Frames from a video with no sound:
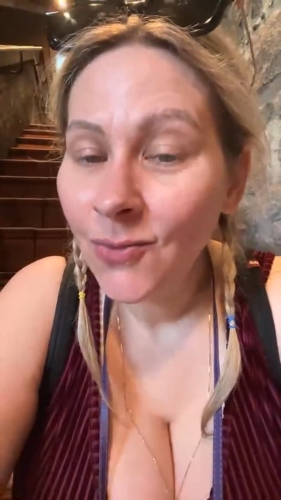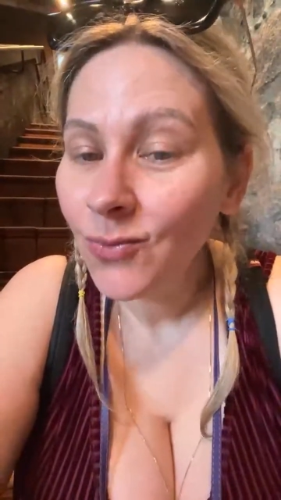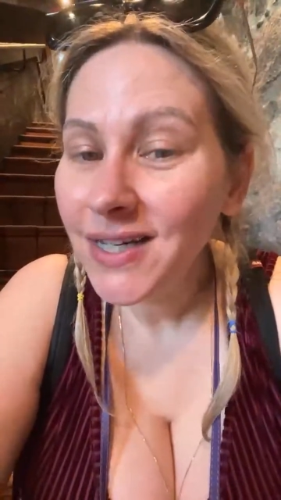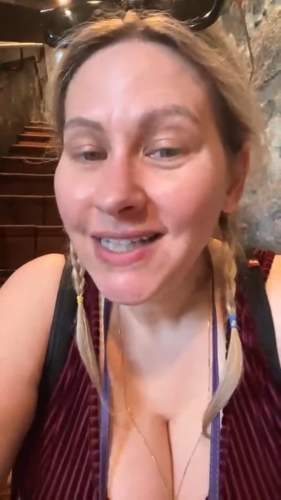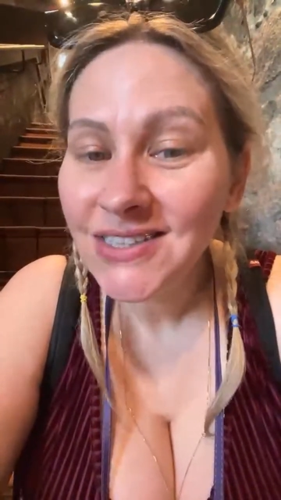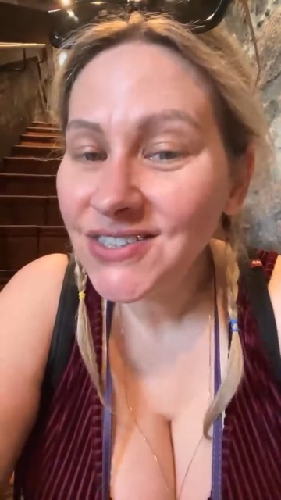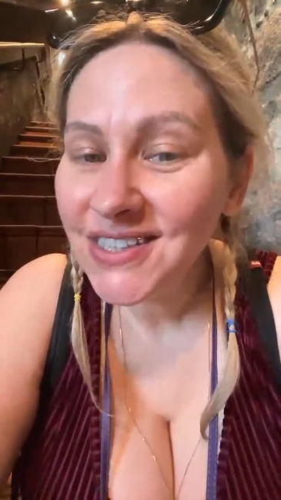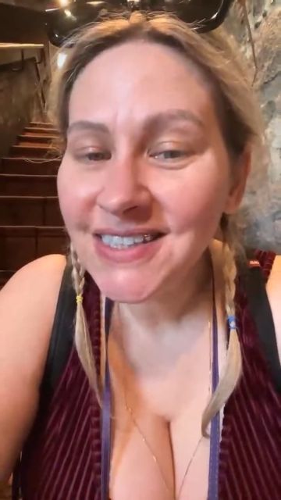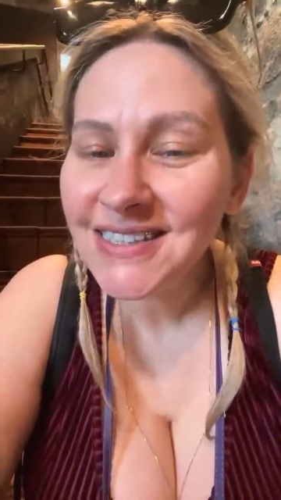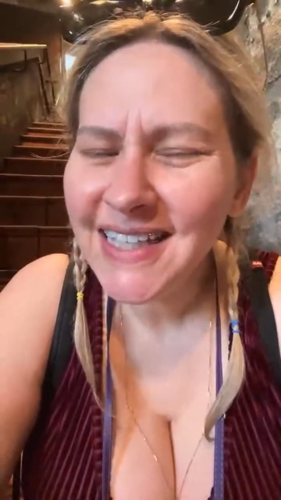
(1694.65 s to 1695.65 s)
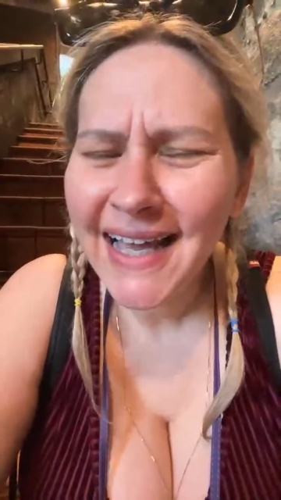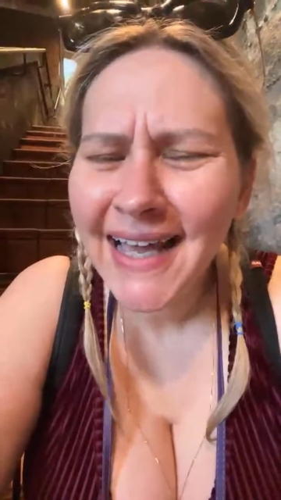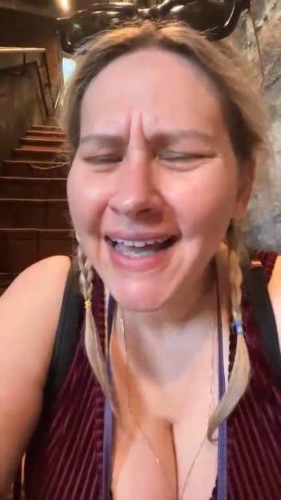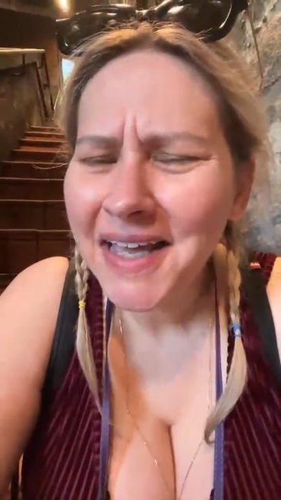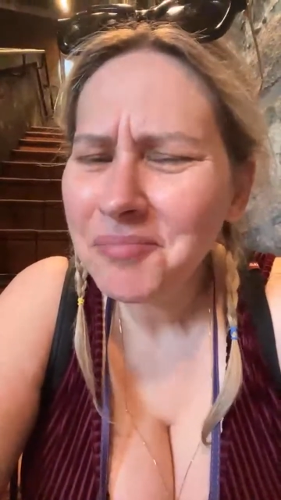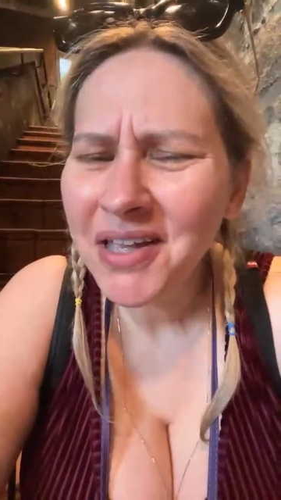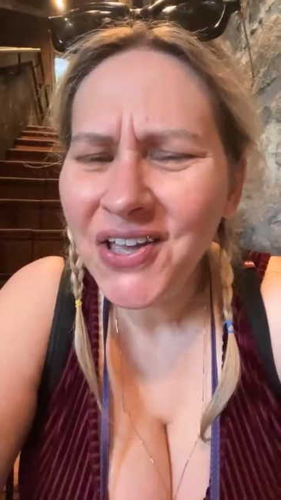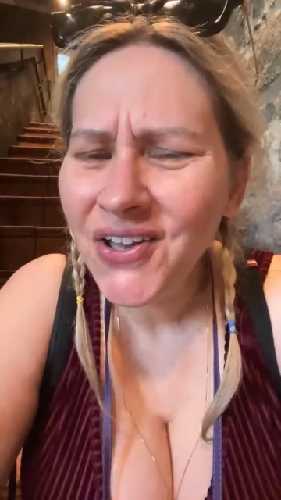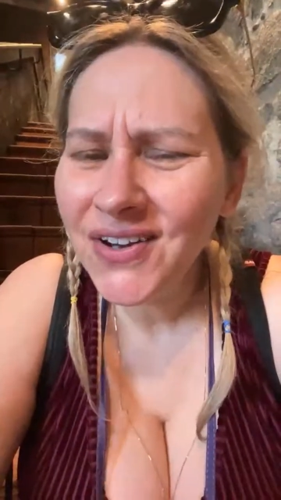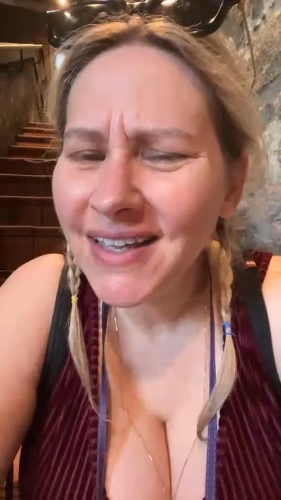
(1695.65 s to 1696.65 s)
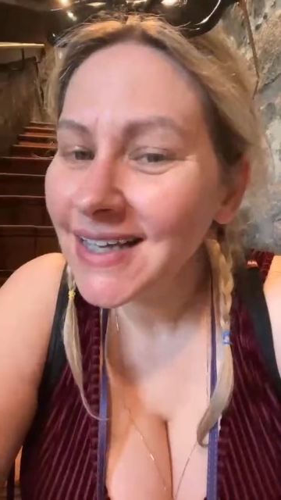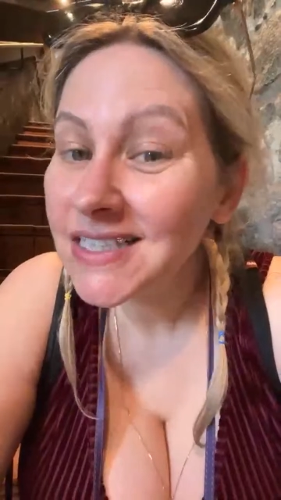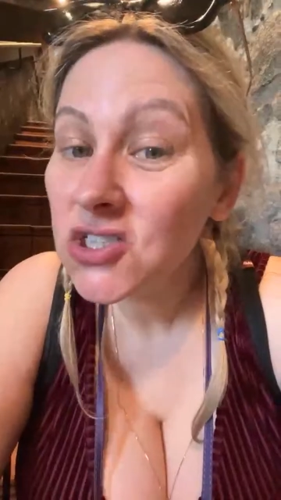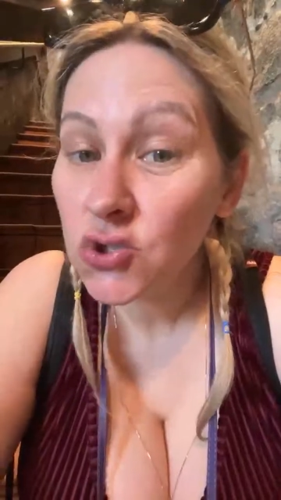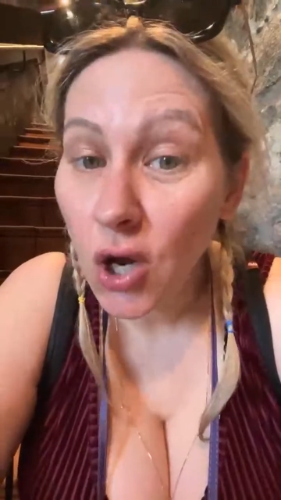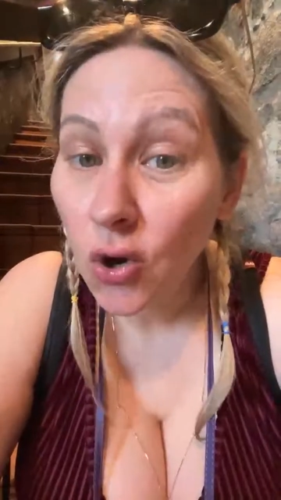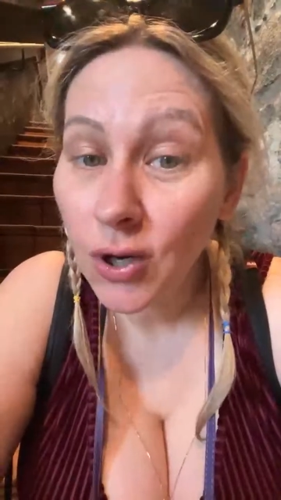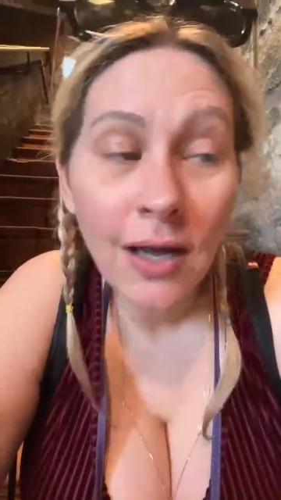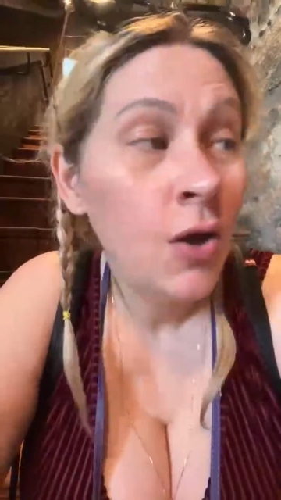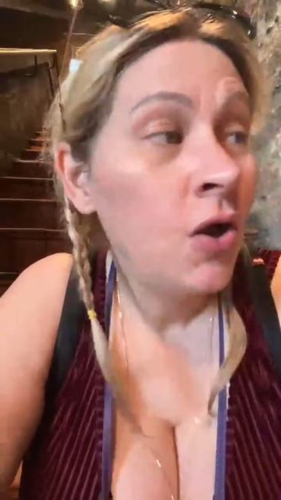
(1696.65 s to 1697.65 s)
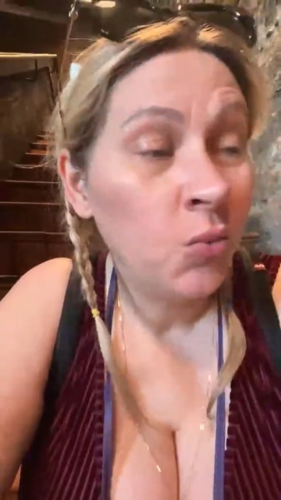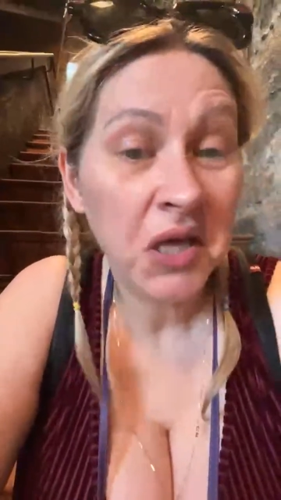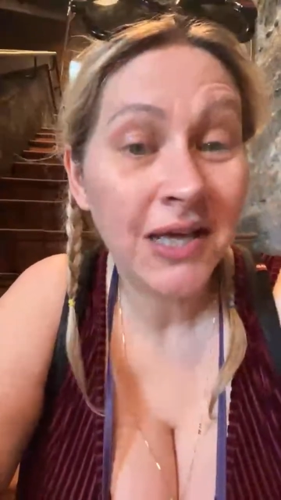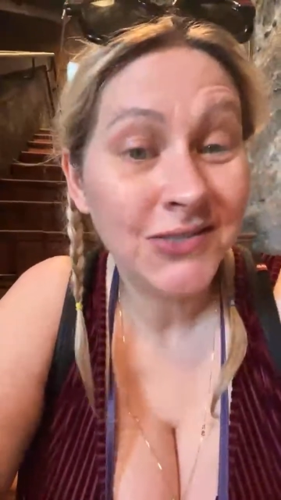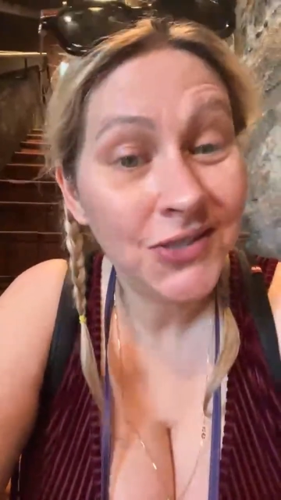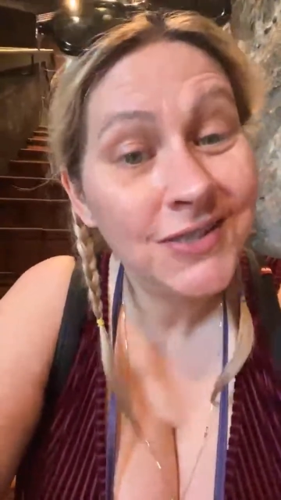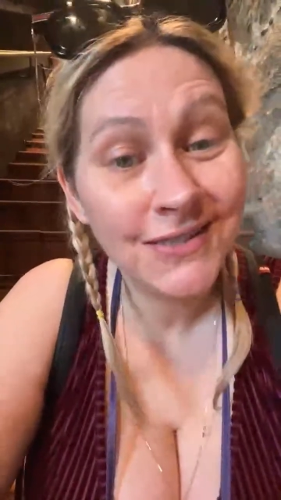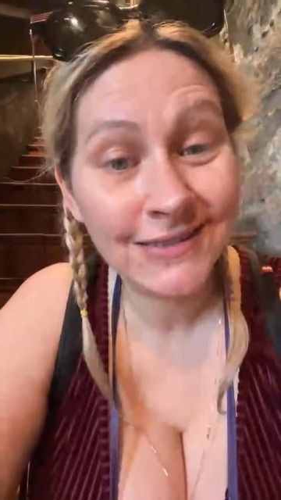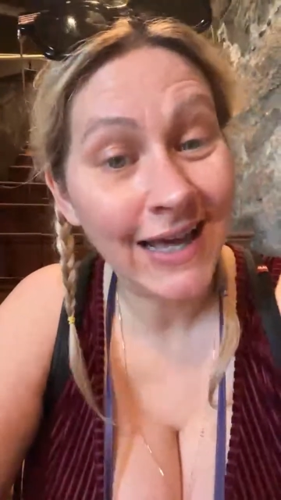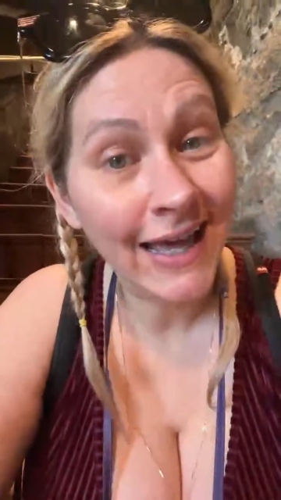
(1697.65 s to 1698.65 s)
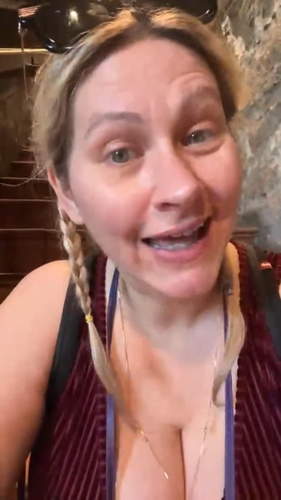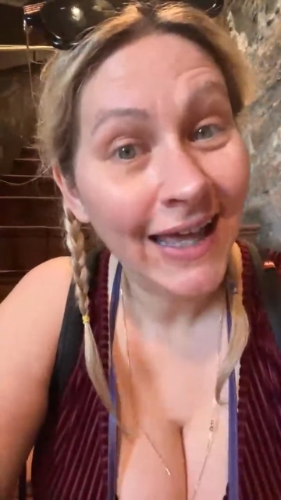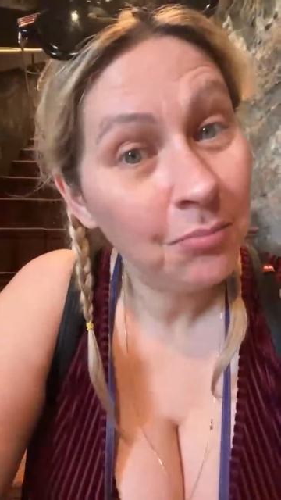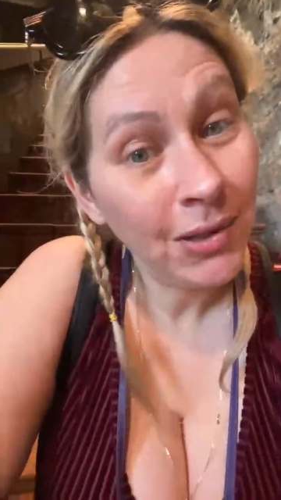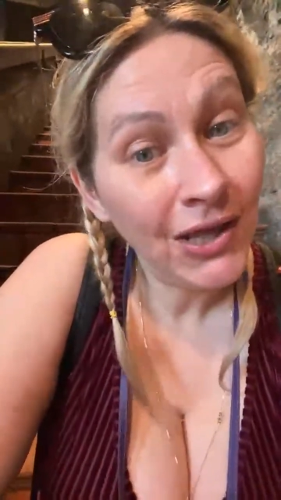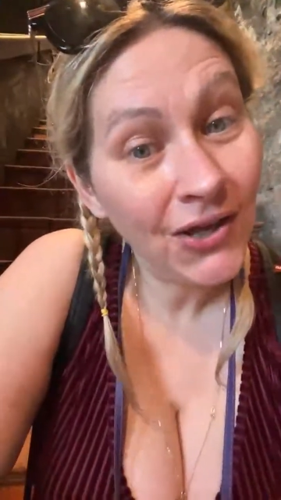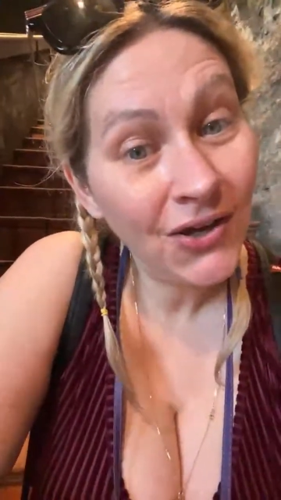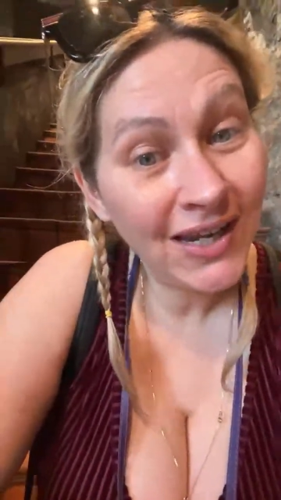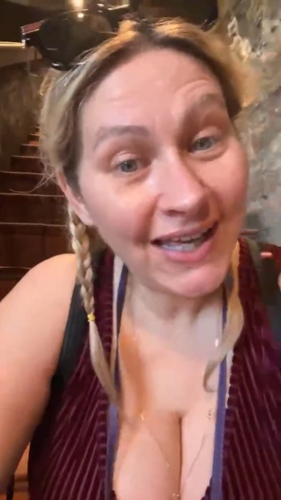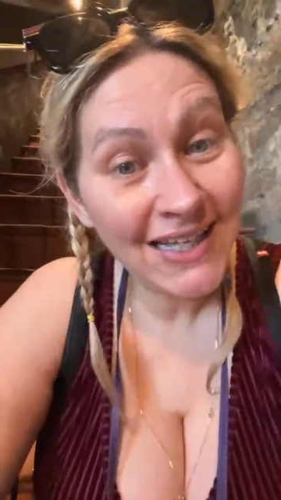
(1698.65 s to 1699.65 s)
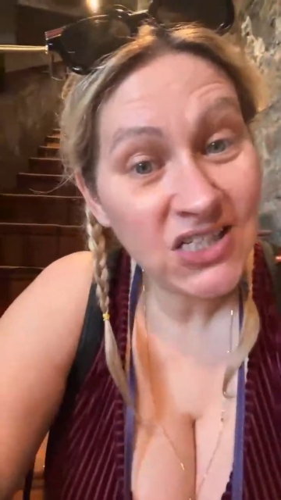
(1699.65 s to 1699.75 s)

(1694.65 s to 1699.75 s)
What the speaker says: We just came here to get drunk. We just came here to get